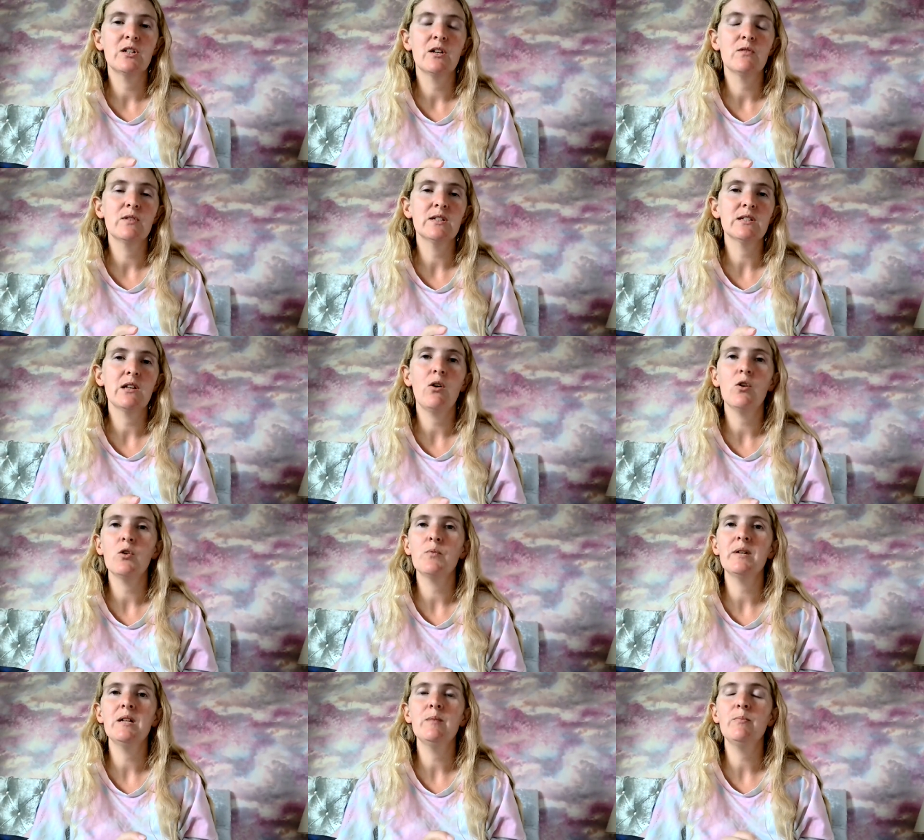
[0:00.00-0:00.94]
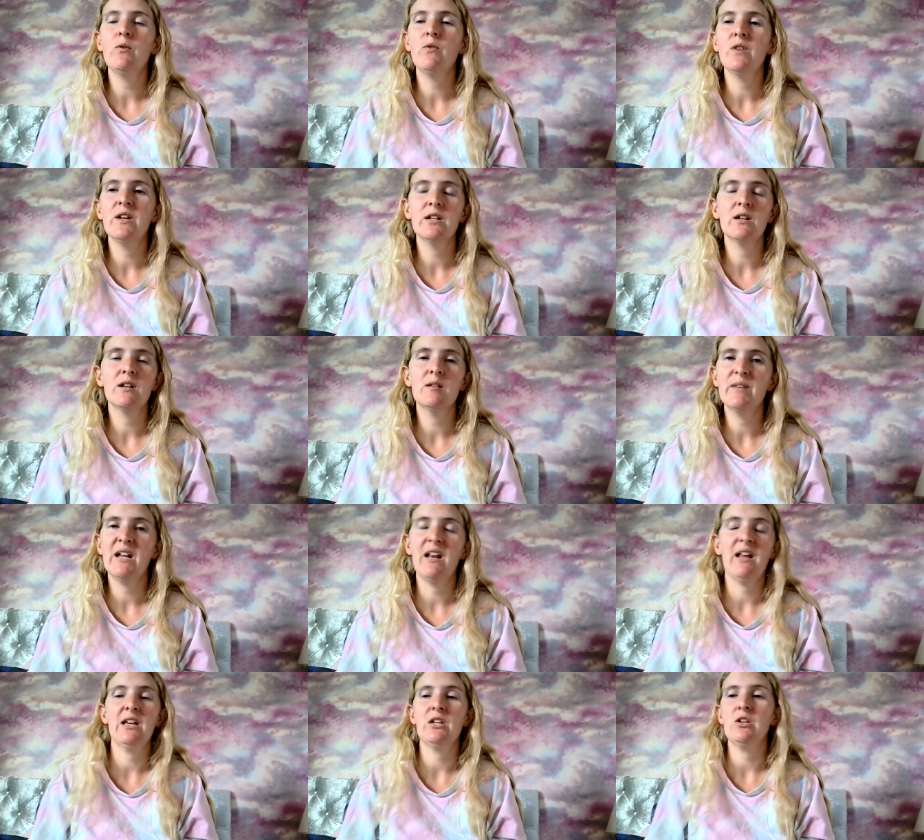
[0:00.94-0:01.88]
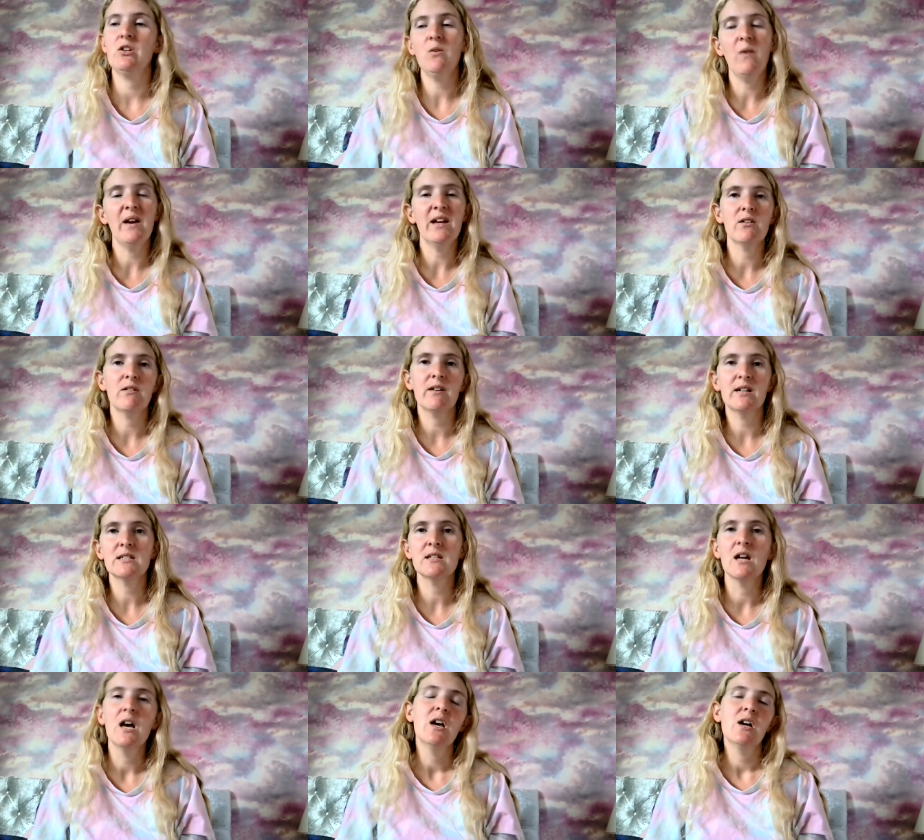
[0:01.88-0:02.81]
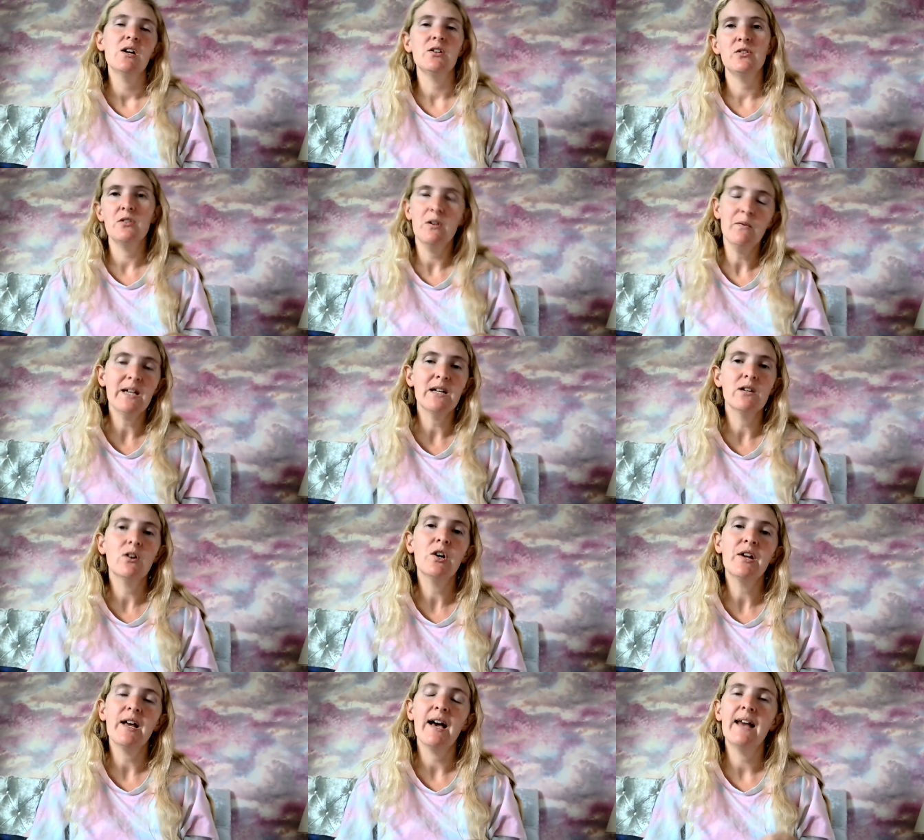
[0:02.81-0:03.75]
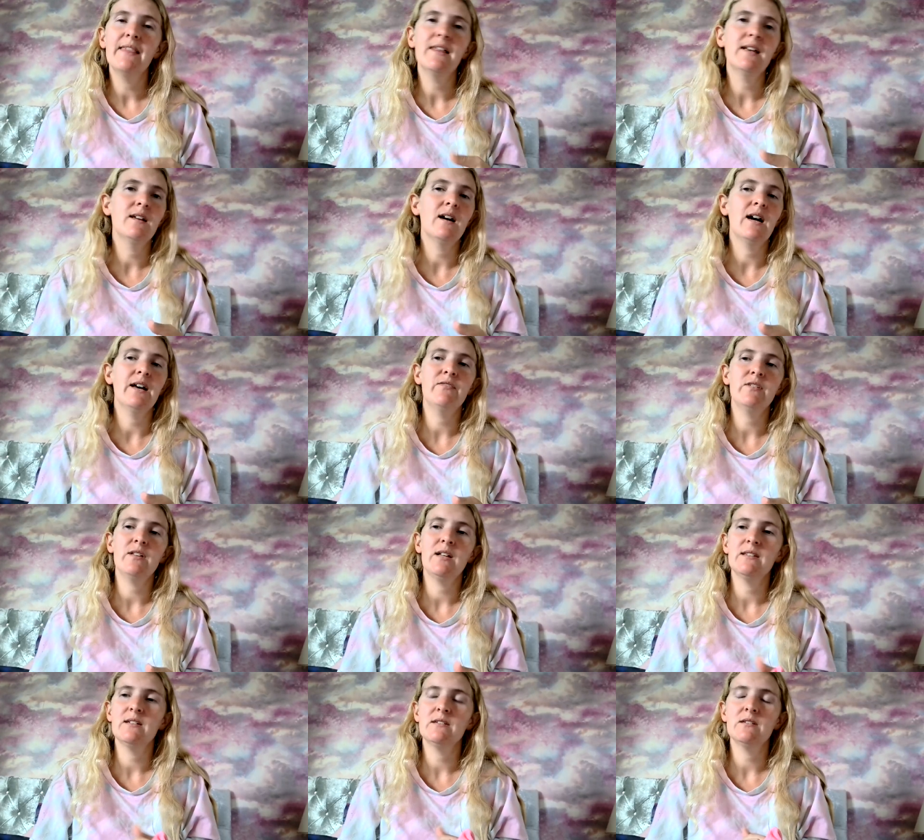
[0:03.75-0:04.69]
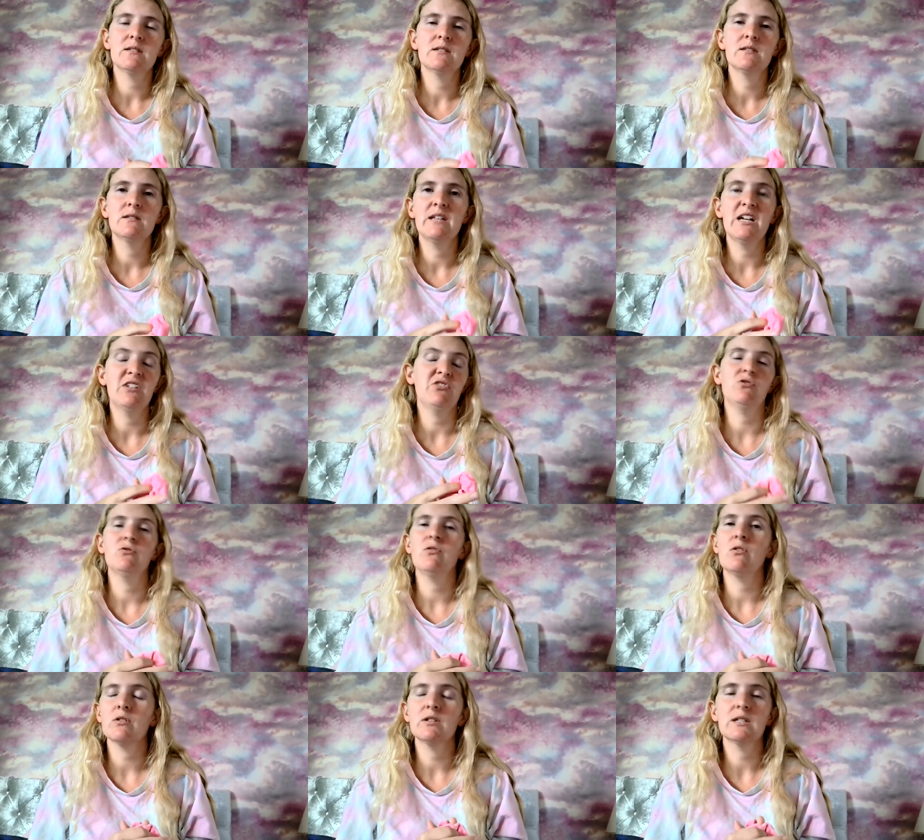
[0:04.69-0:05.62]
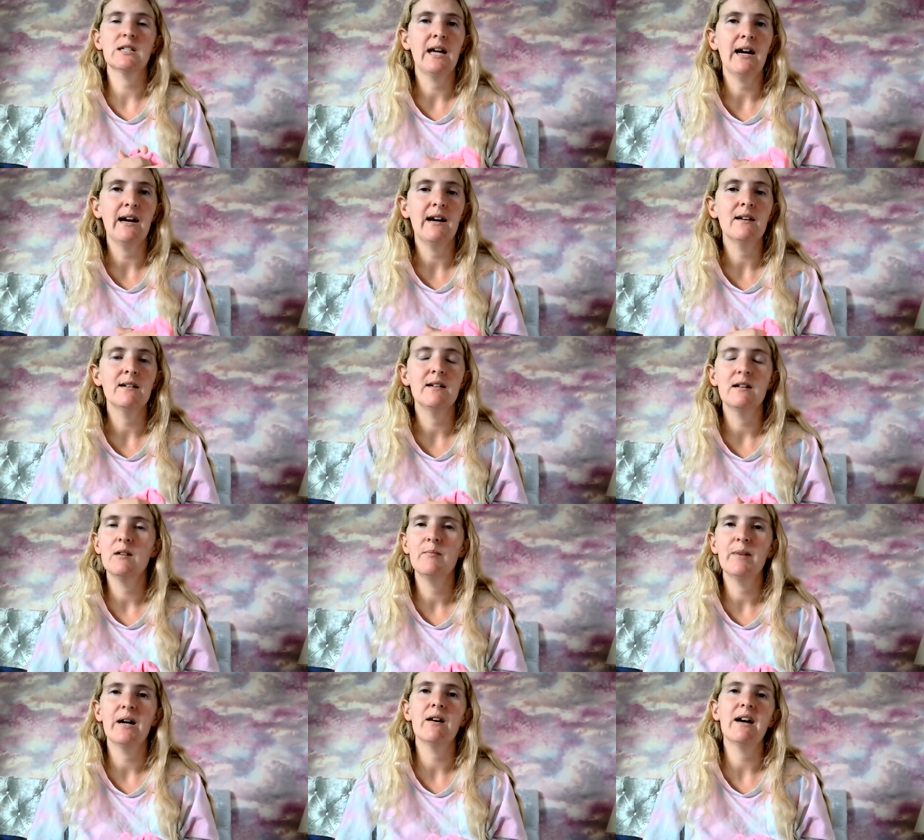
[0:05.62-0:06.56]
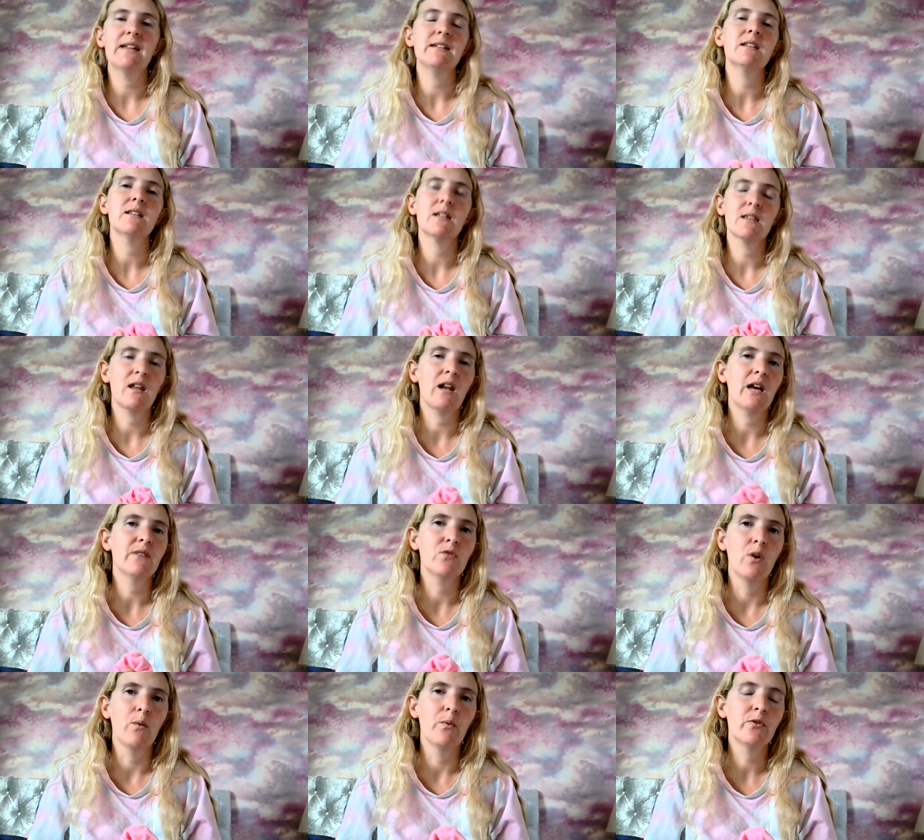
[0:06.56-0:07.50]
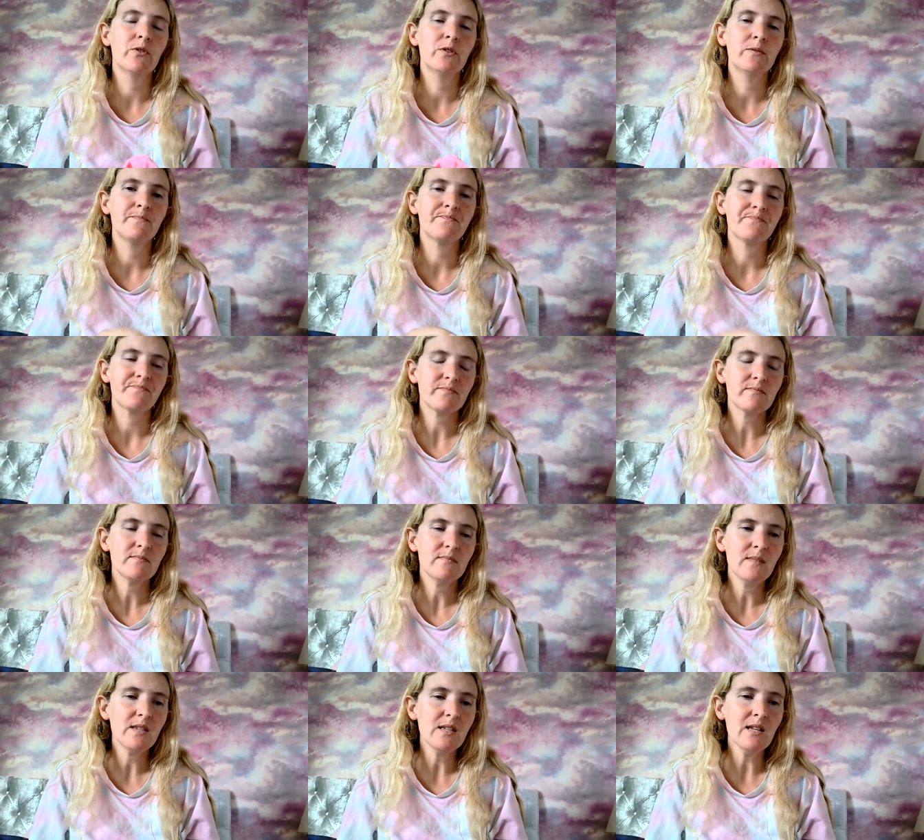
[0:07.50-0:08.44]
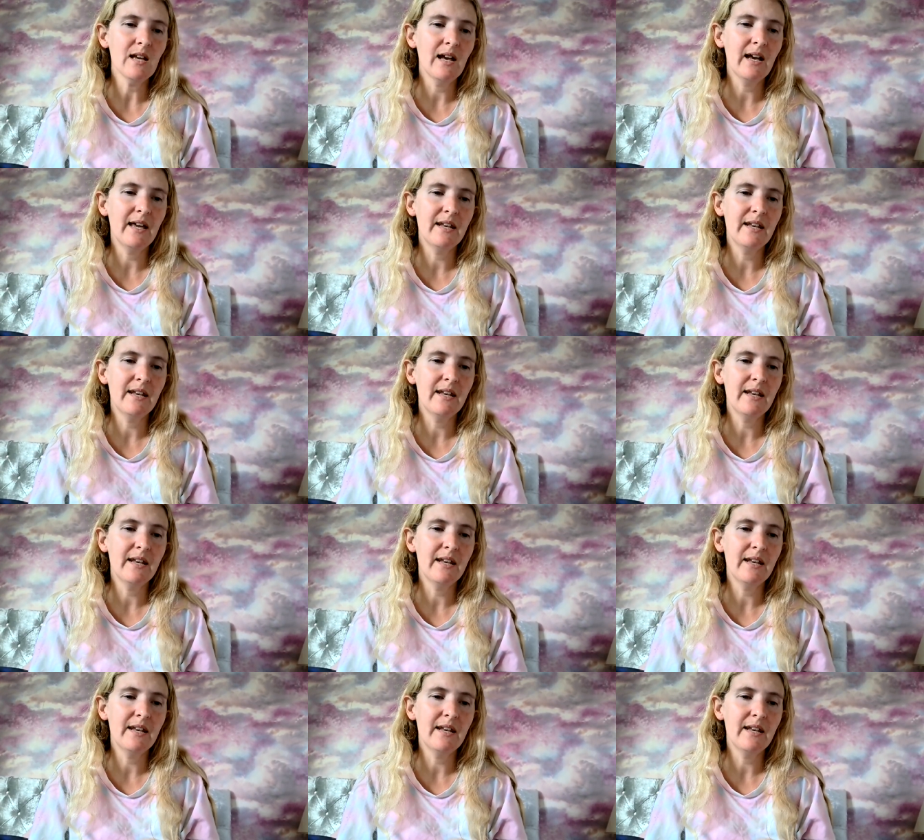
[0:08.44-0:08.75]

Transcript: You know, there's a lot of people that are going to be like, "You ain't Christ, you ain't God," and then I feel like they're just they're just not going to care about anything that I've gone through. And